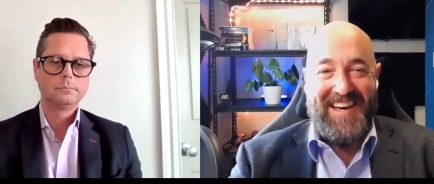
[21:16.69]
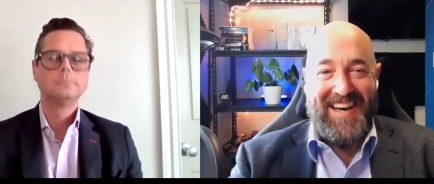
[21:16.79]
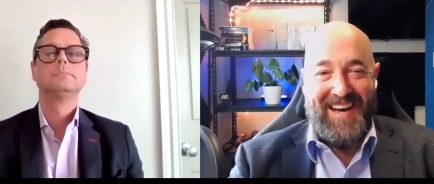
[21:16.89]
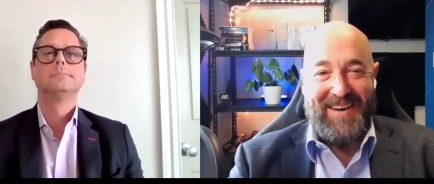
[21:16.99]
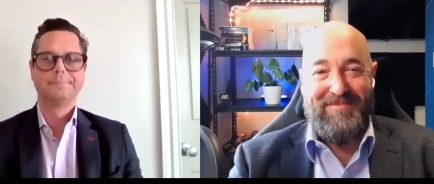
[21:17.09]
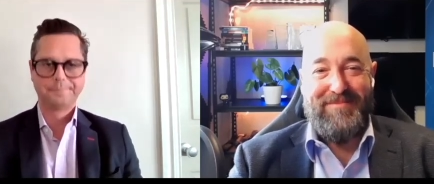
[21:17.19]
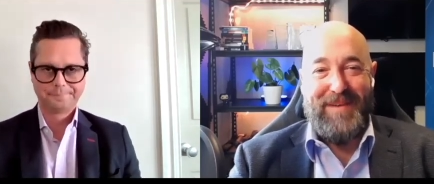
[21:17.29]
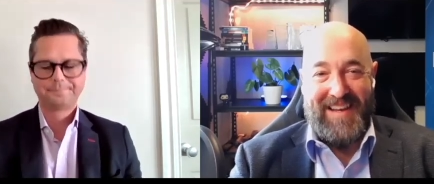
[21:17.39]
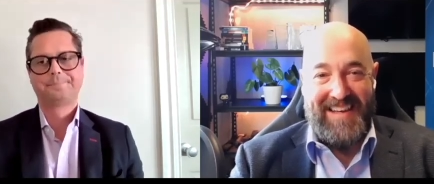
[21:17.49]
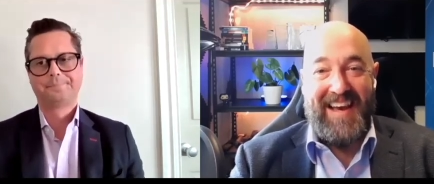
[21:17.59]
Speaker 1: Um, hmm.
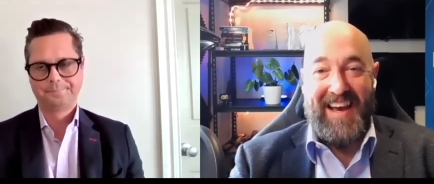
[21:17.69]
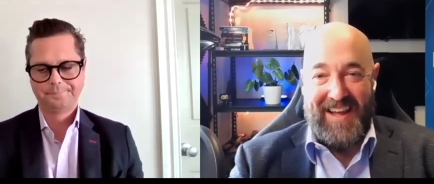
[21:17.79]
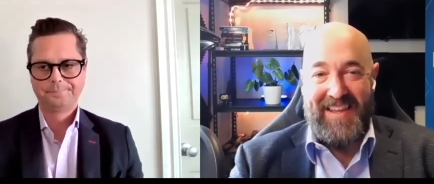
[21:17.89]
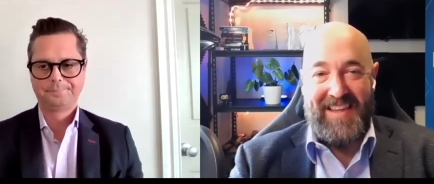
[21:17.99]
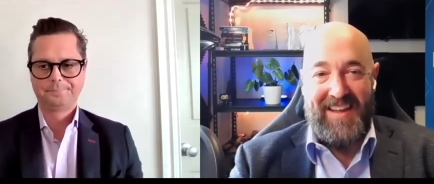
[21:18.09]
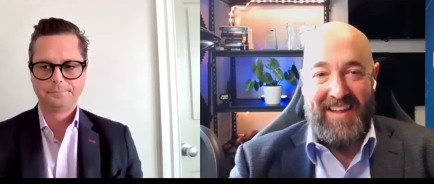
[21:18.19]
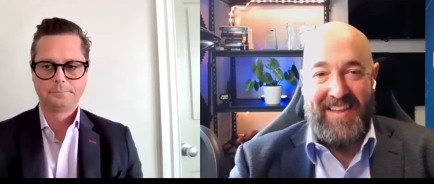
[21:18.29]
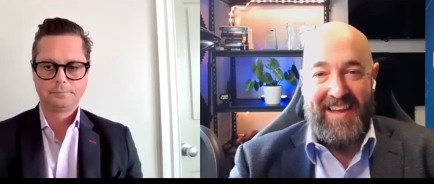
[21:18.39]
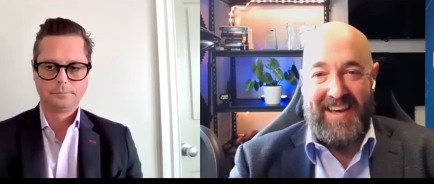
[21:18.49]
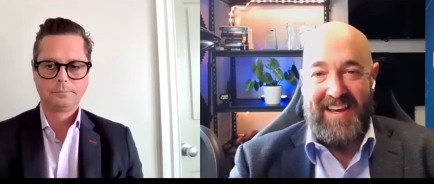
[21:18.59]
but yeah, I think that
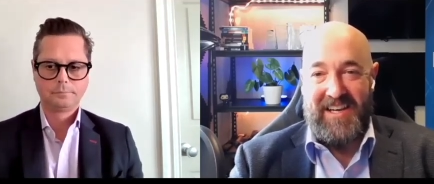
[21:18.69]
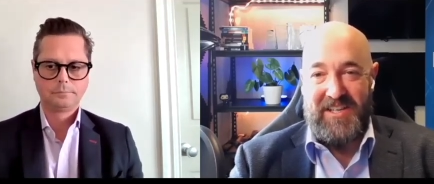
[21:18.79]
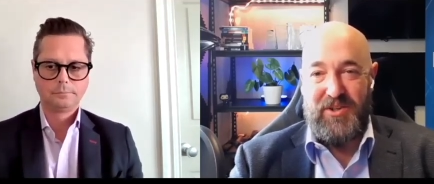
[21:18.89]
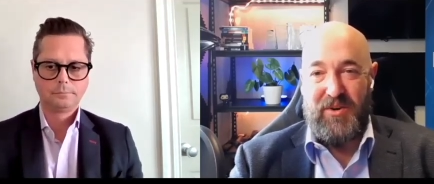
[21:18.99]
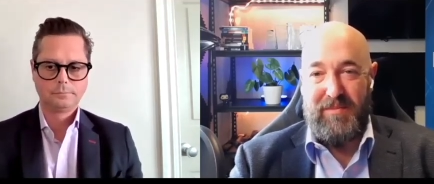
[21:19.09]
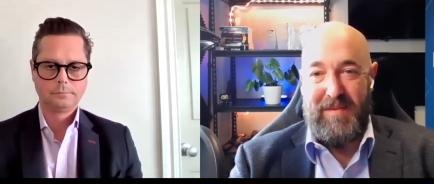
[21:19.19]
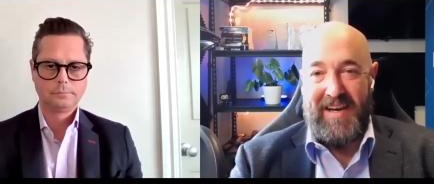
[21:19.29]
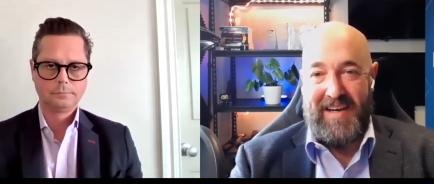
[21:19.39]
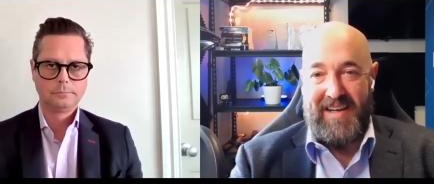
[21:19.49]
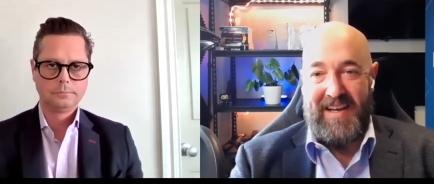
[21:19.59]
they can control the
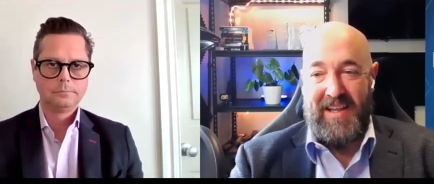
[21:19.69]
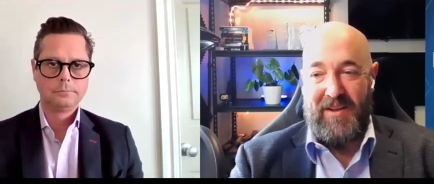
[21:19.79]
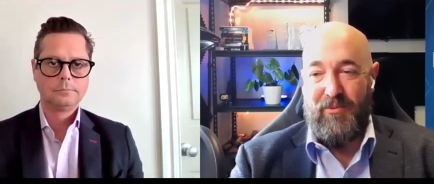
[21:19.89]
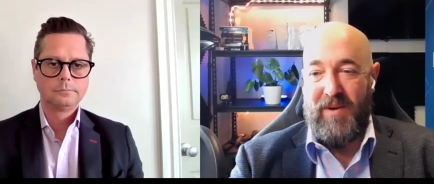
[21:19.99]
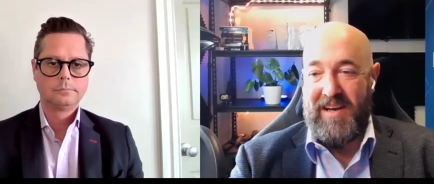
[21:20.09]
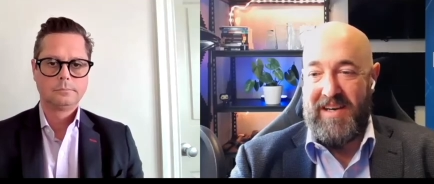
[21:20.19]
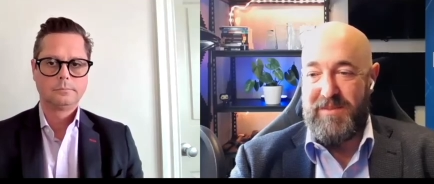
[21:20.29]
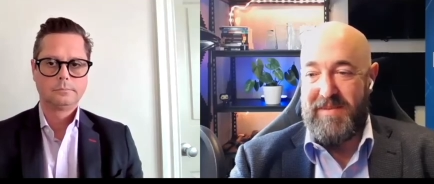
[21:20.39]
market other ways.